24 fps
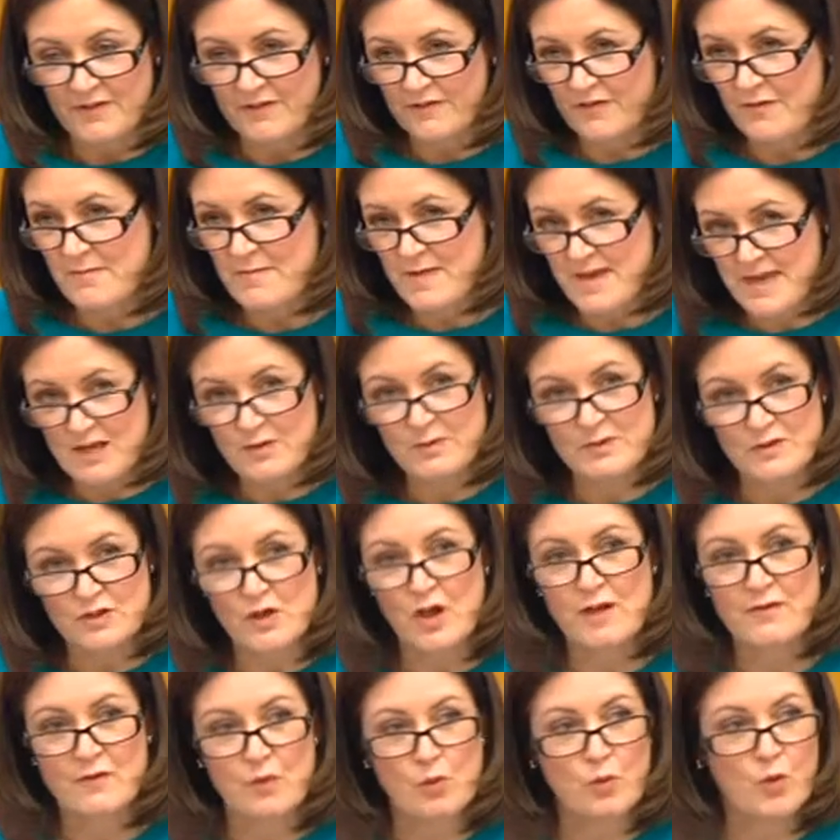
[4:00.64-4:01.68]
For me, it was
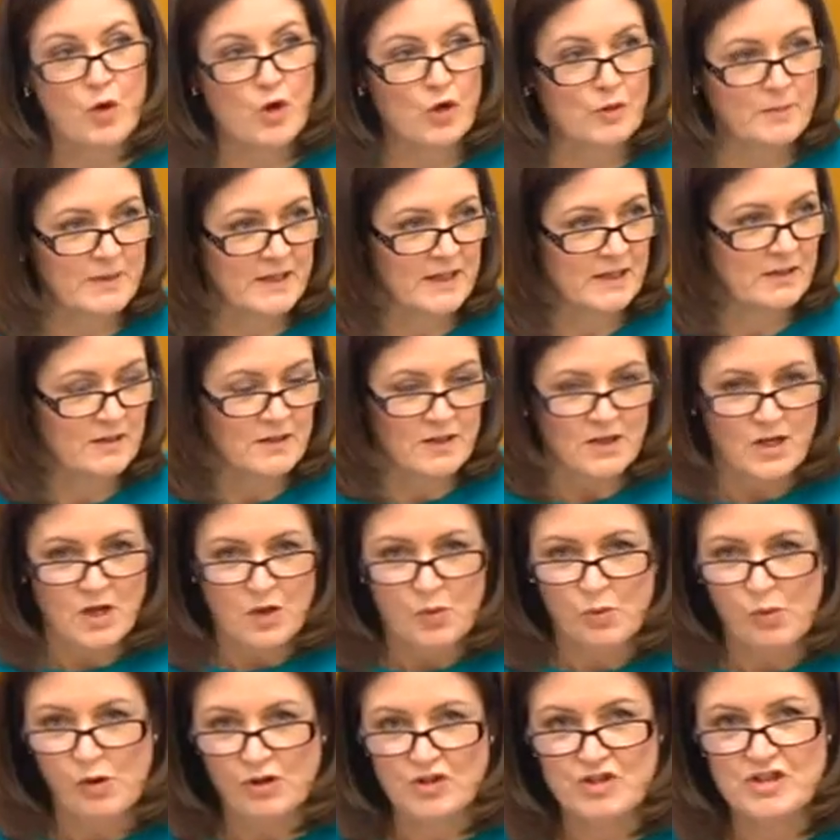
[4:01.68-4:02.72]
overwhelming
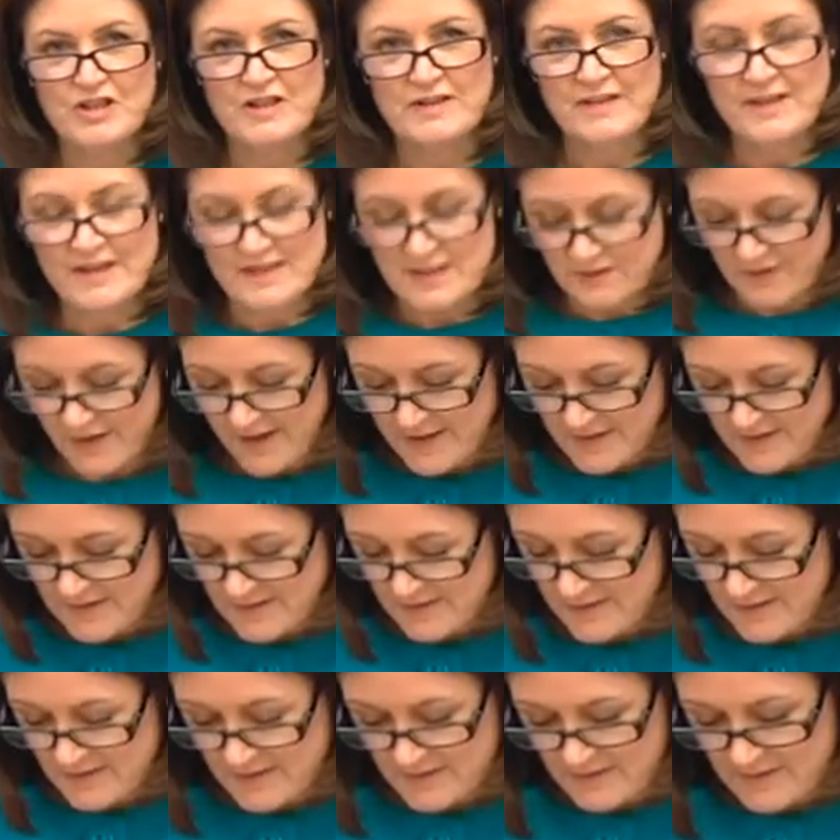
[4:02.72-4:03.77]
watching these
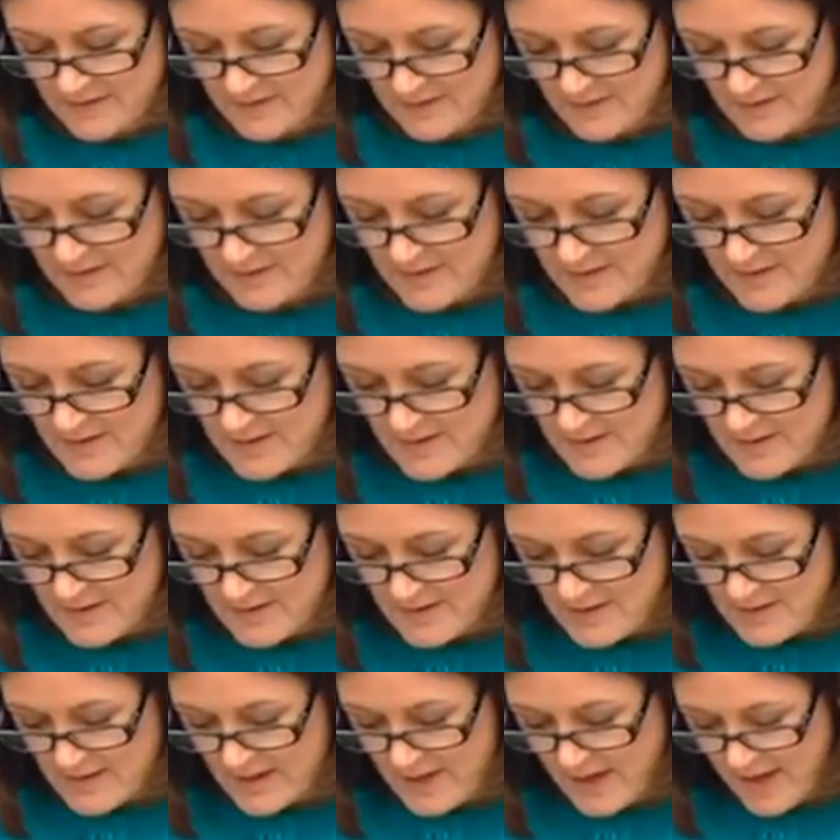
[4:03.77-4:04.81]
faces.
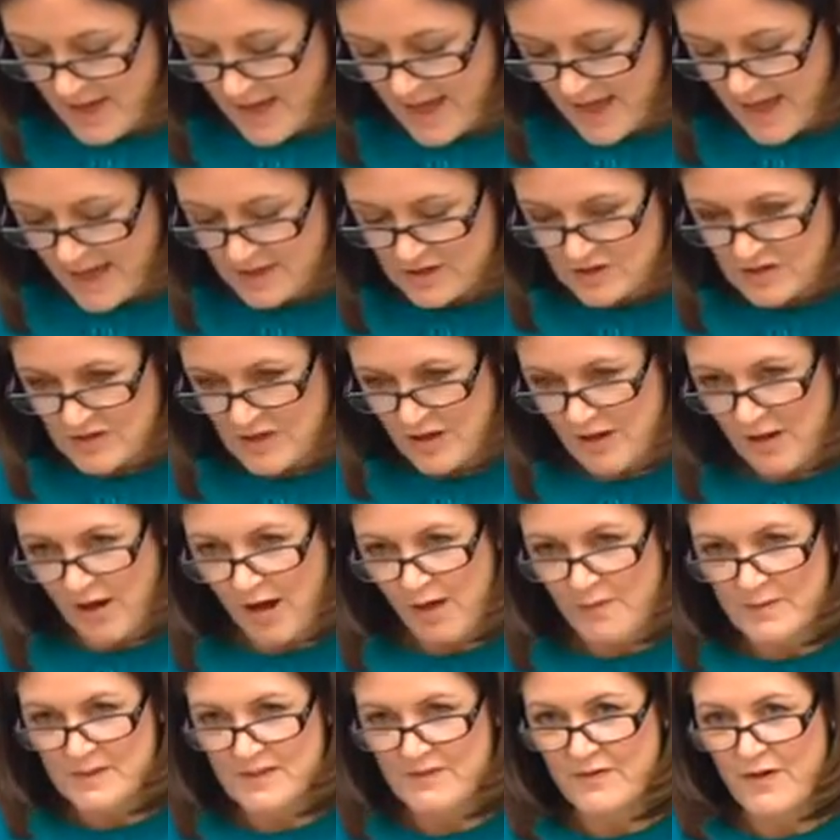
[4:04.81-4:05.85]
And I
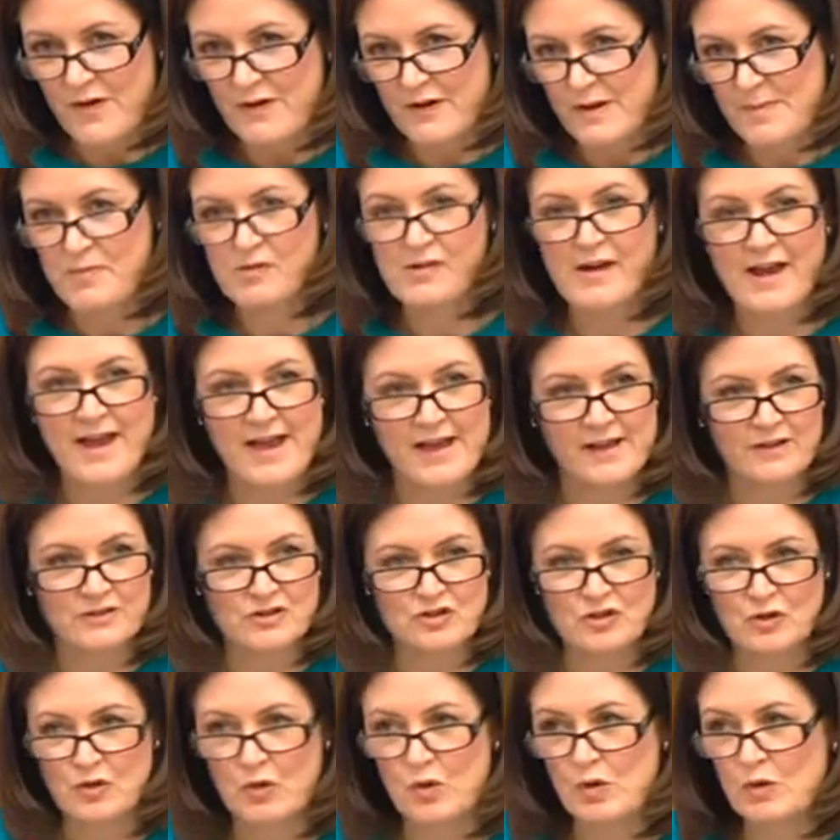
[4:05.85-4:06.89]
was very proud
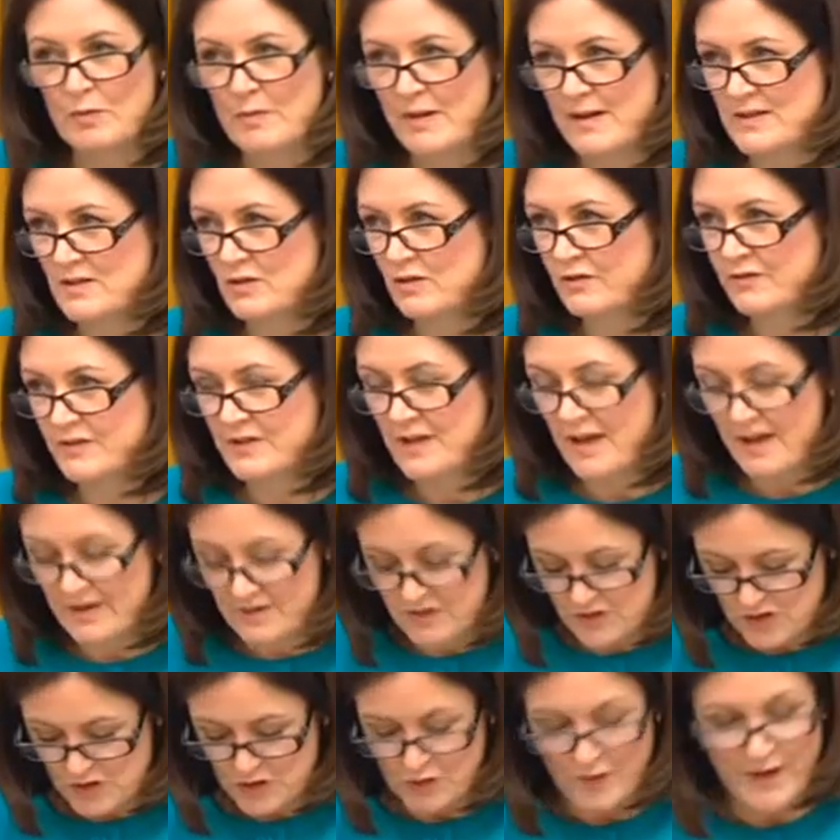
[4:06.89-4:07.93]
to call myself an
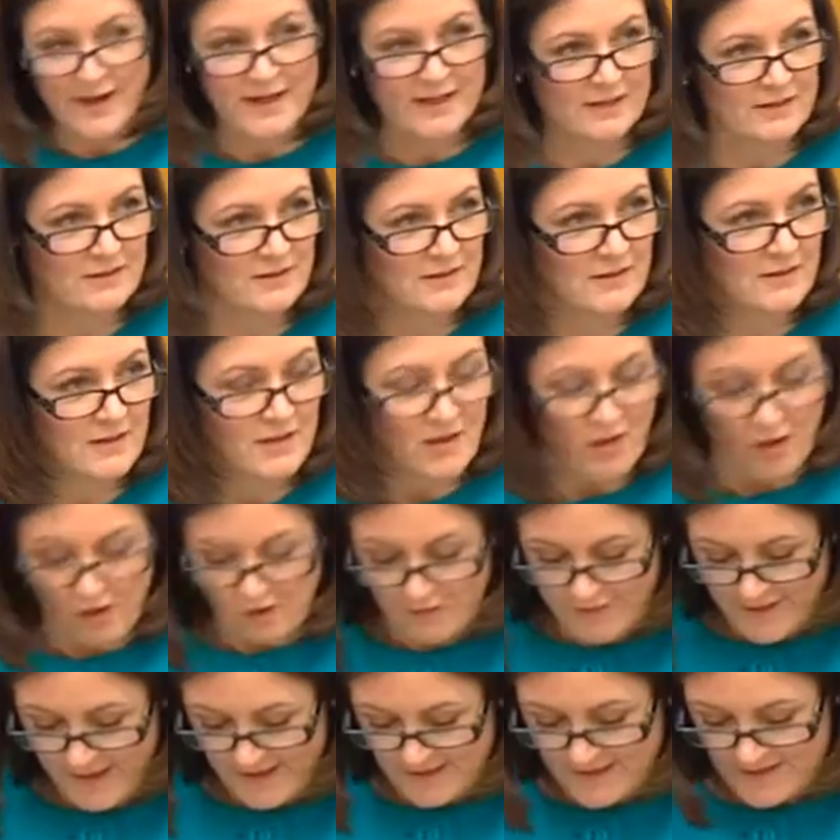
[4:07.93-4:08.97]
Australian
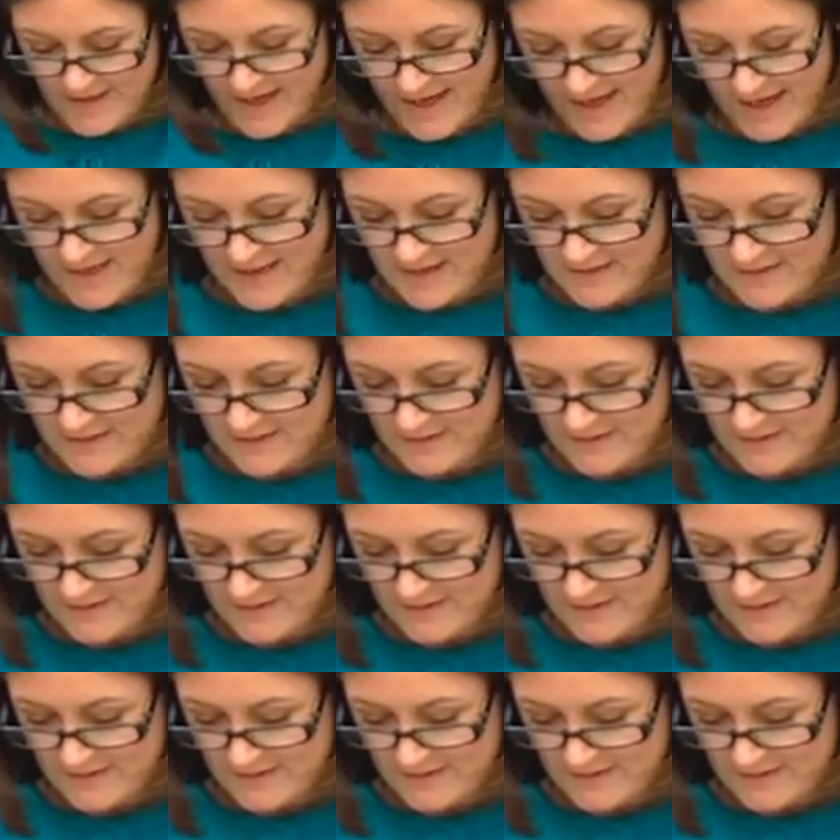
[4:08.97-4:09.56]
on that day.